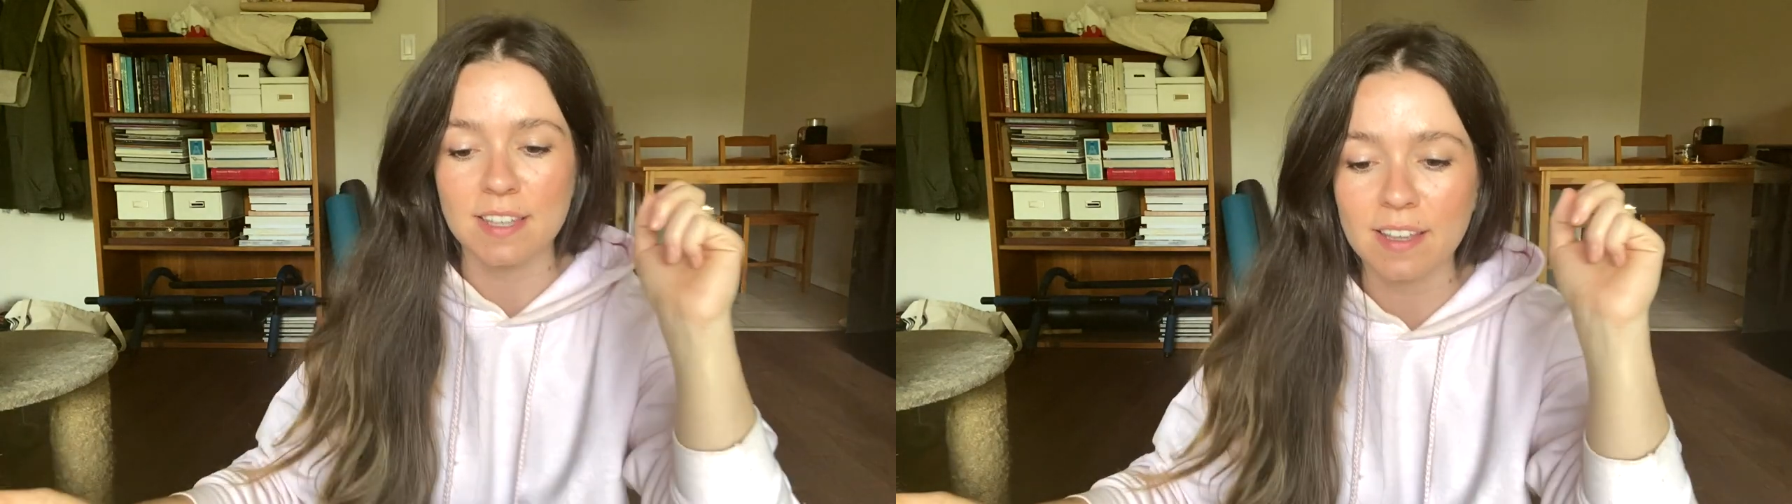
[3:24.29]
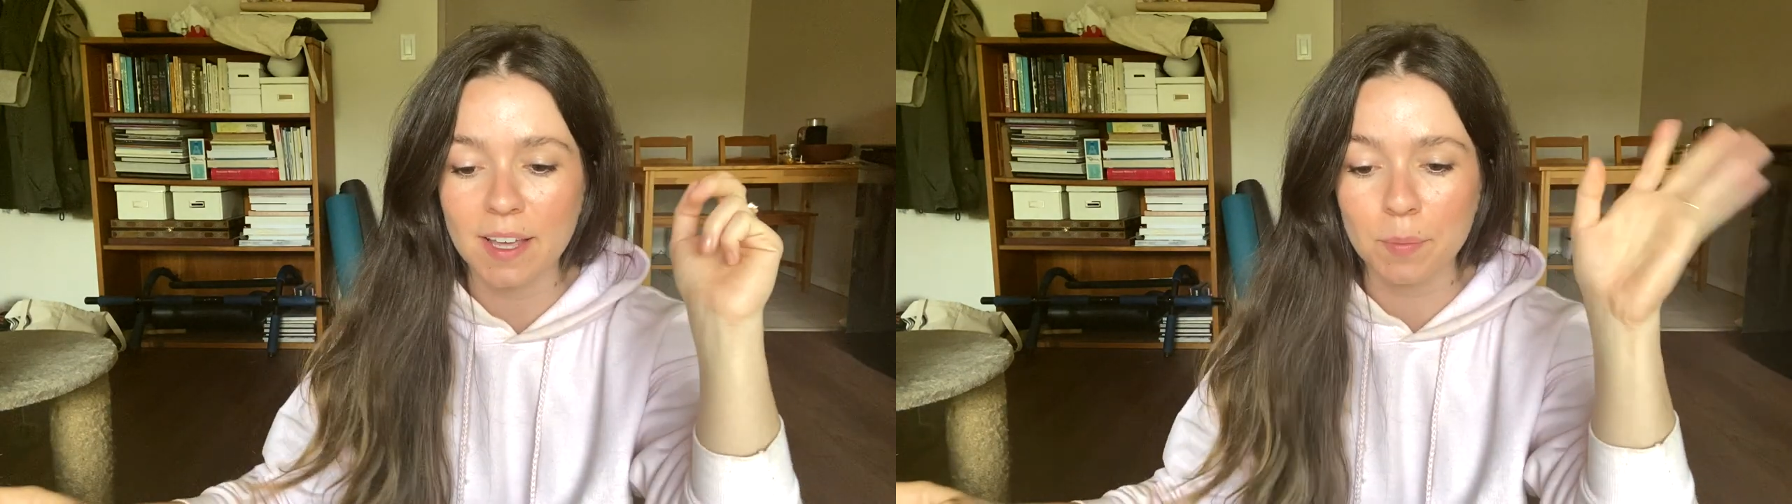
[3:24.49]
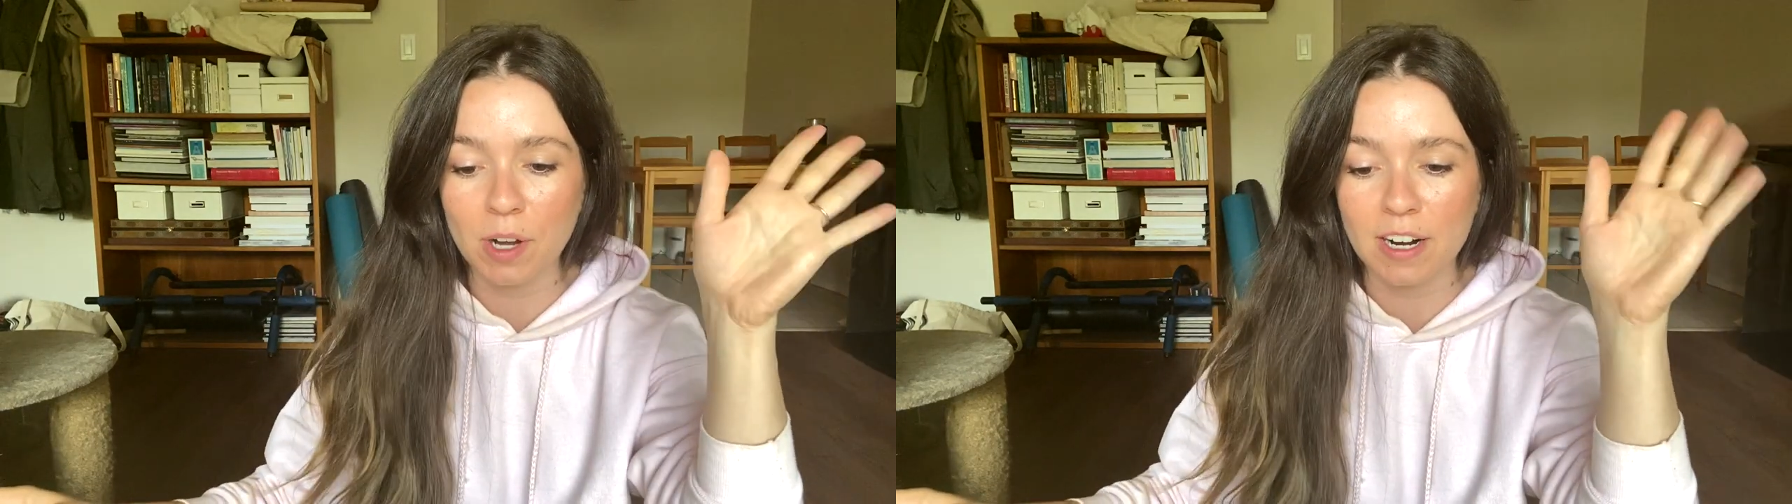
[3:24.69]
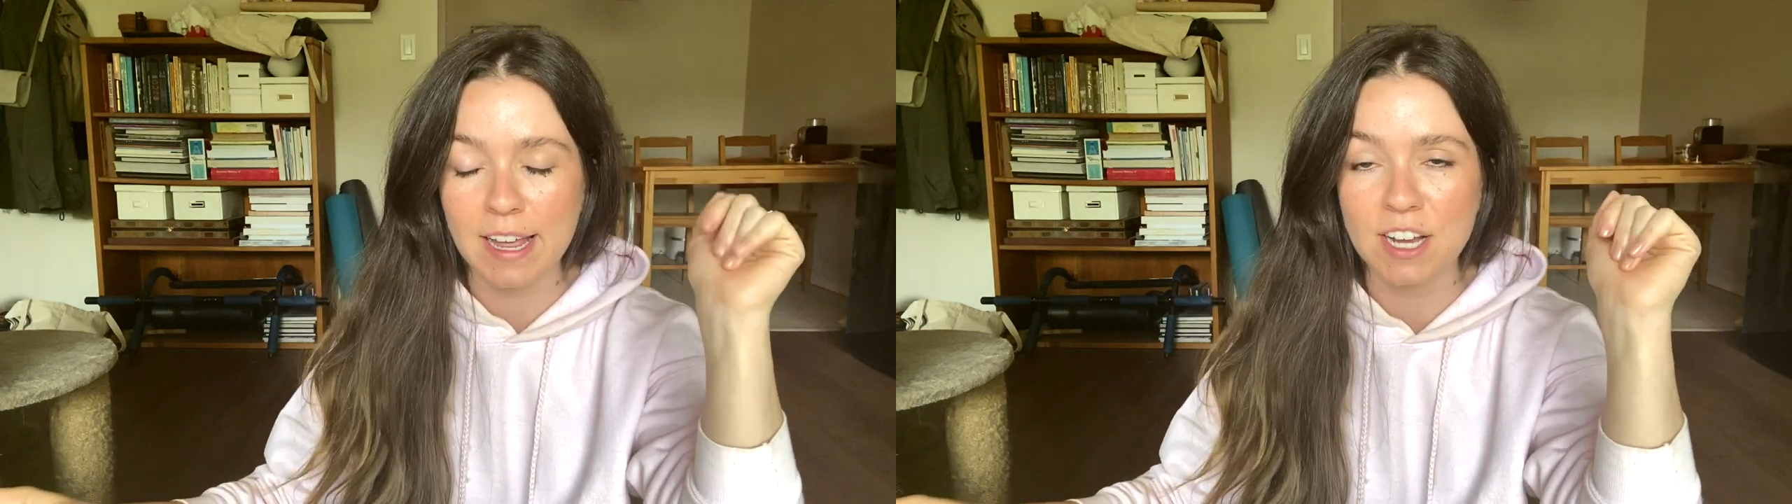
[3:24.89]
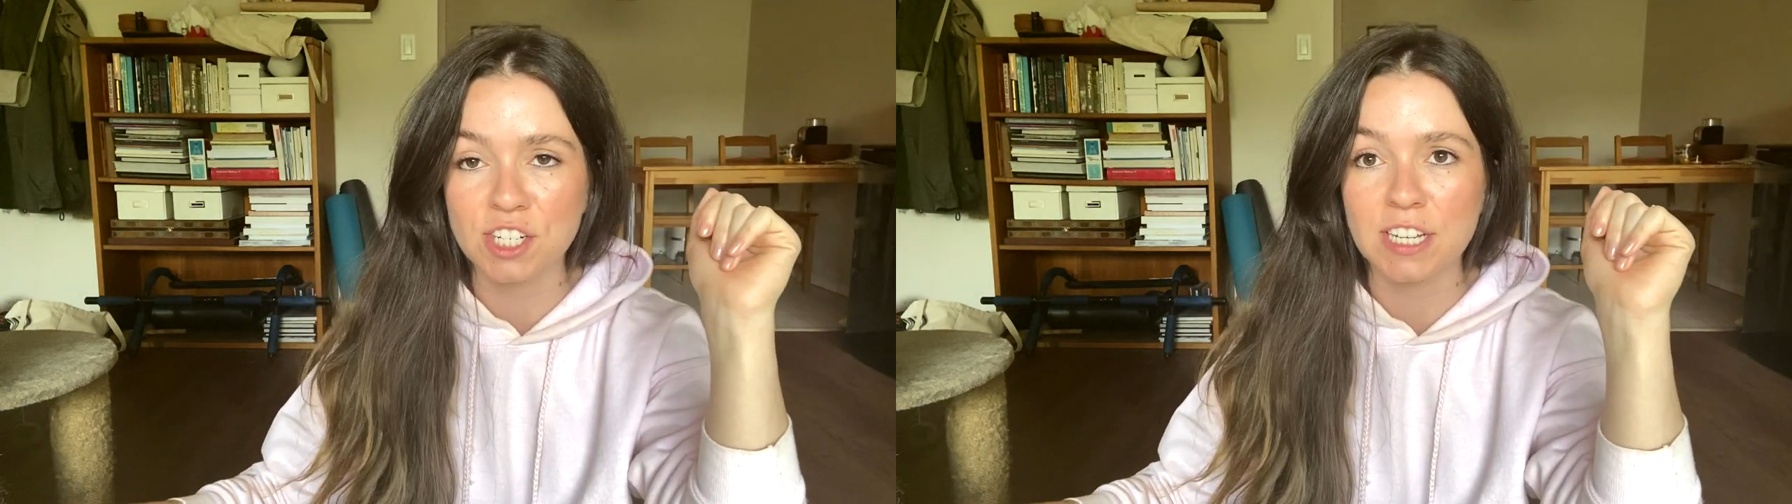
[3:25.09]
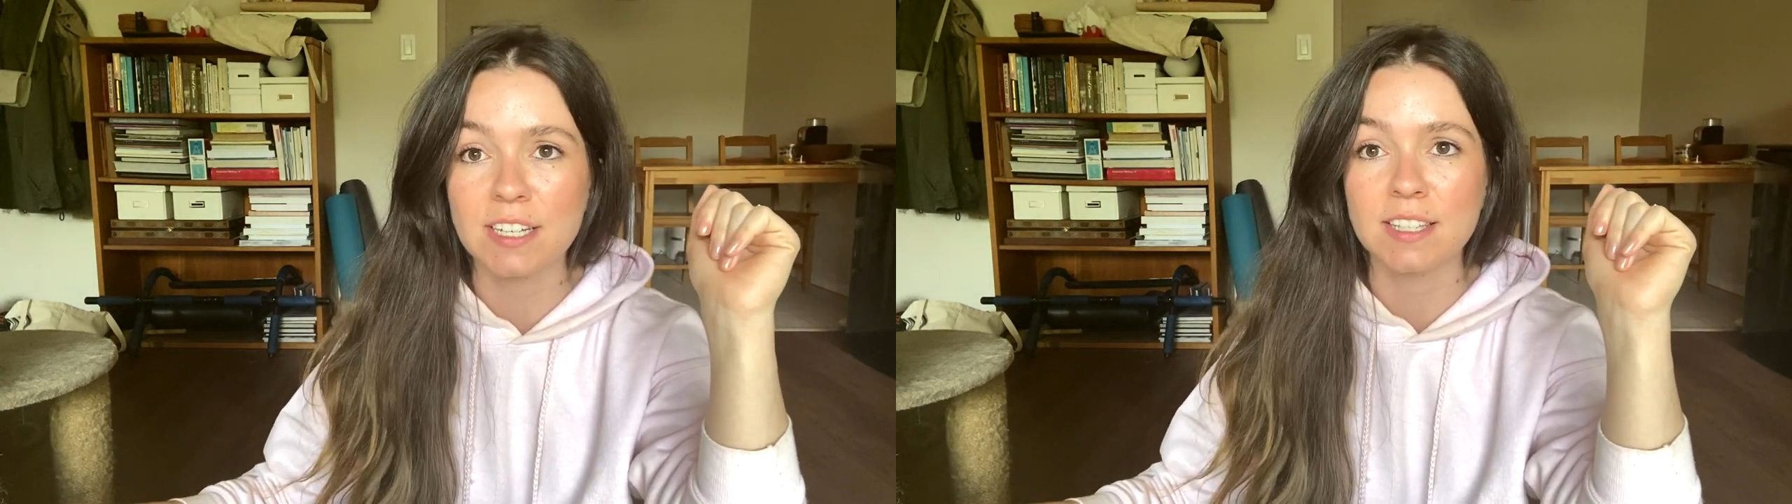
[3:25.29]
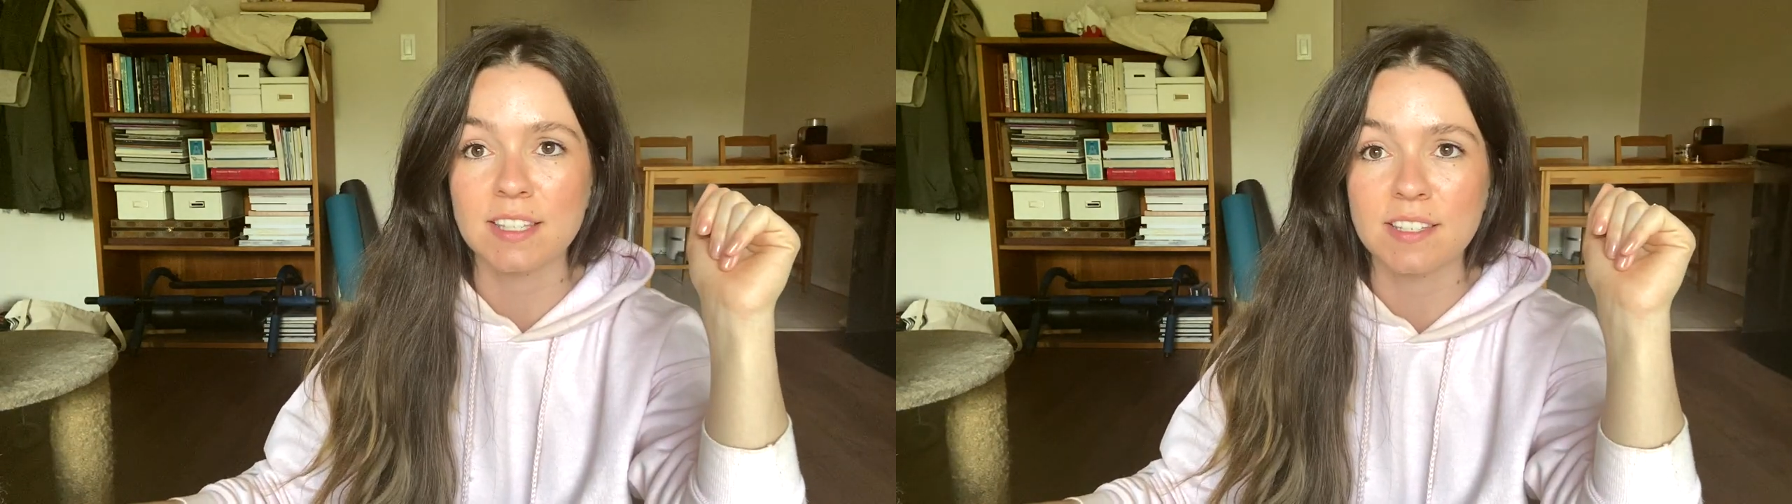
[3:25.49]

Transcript: Kim Kardashian's